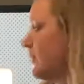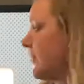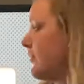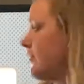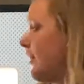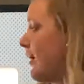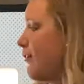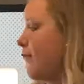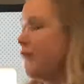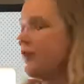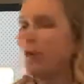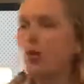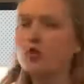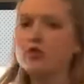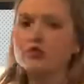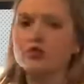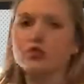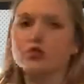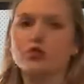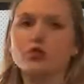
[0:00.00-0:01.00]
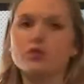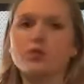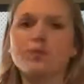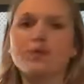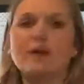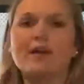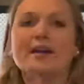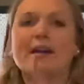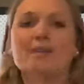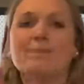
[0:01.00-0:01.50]
and that focus group
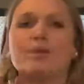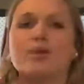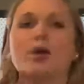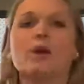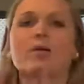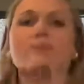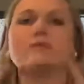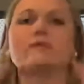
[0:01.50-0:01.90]
becomes